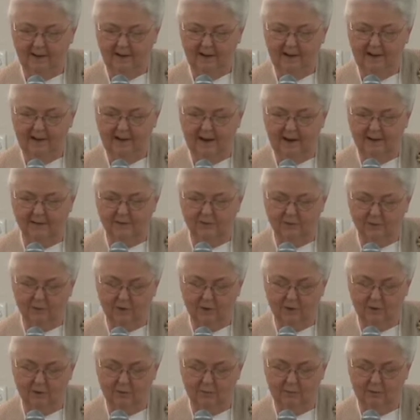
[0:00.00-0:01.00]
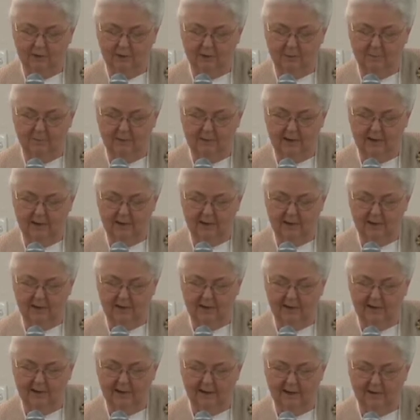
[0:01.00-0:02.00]
And I struggled with the piano
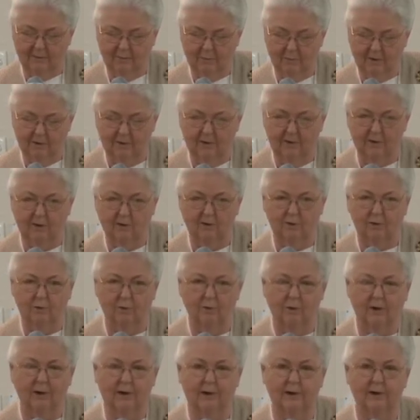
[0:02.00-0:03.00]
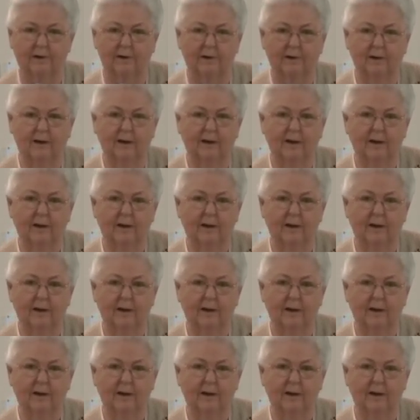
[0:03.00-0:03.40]
and with the accordion.